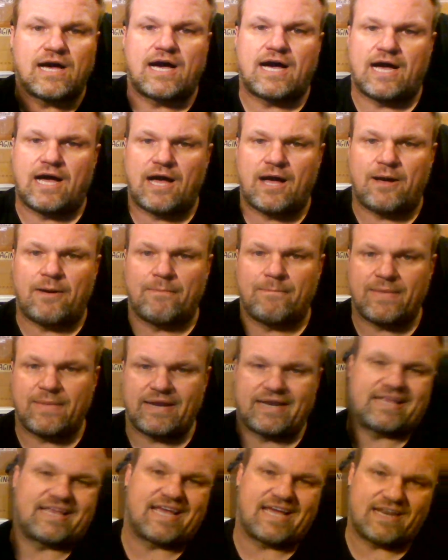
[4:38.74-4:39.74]
And
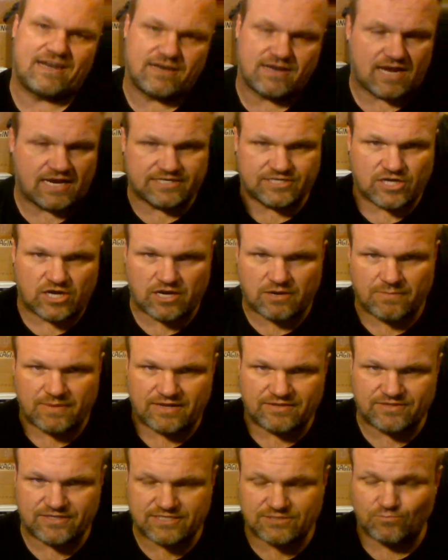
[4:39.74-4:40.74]
again, I talk
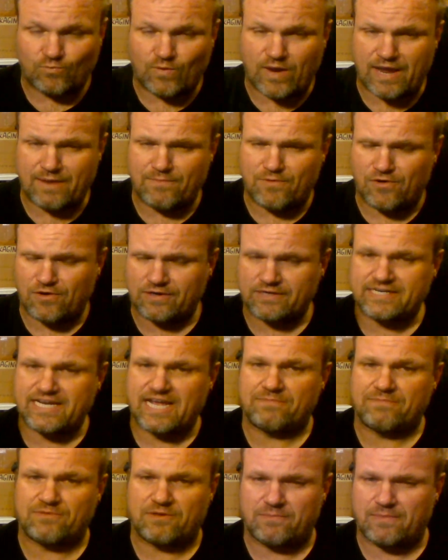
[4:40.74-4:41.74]
about this way more in
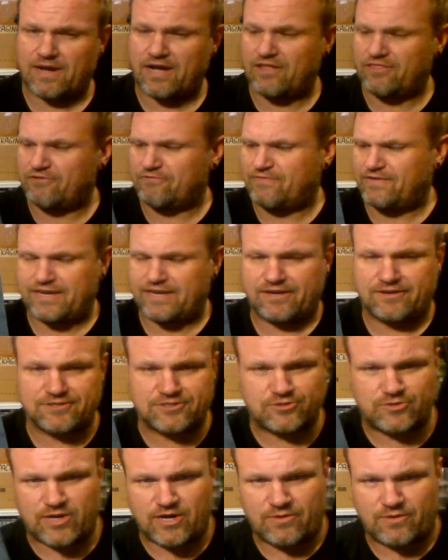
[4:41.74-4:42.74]
depth on my other videos,
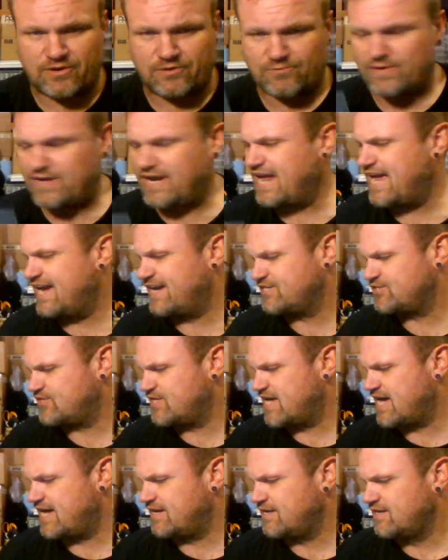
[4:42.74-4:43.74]
so I don't want to rehash
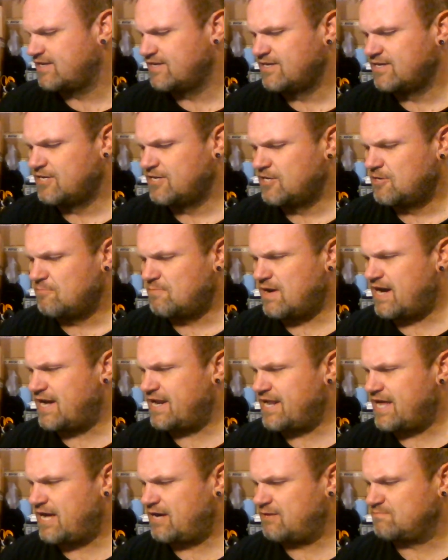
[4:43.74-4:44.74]
that.
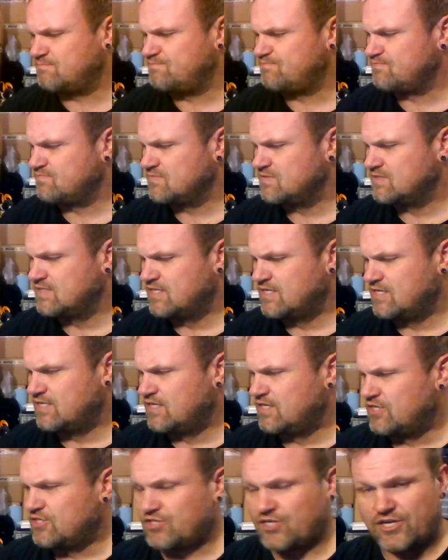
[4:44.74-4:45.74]
But
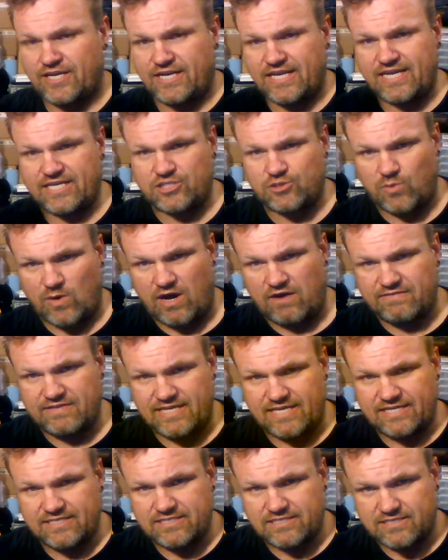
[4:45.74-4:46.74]
so you're going to get 12 of
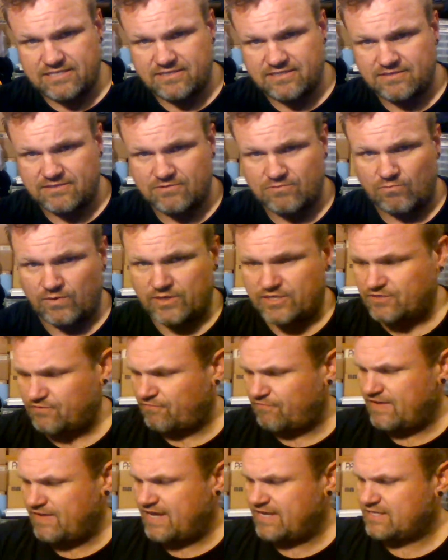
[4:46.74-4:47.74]
these, which
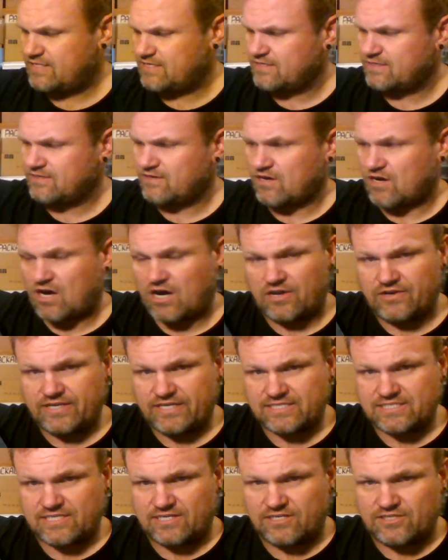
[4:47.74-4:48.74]
fit on
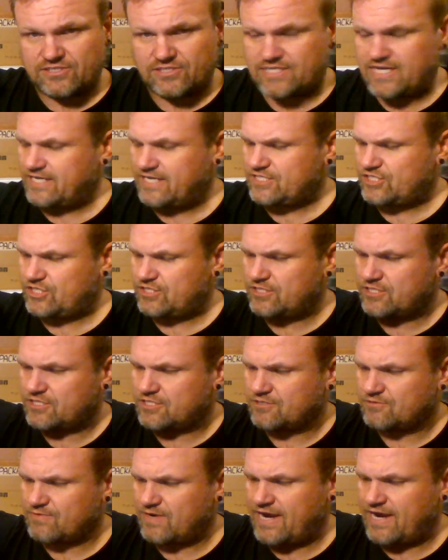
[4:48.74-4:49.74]
these little
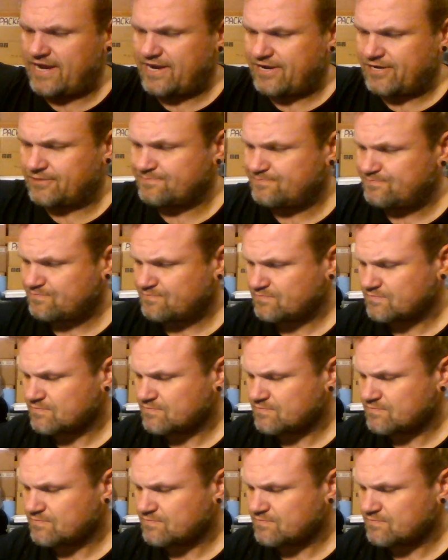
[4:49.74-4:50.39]
sections right here.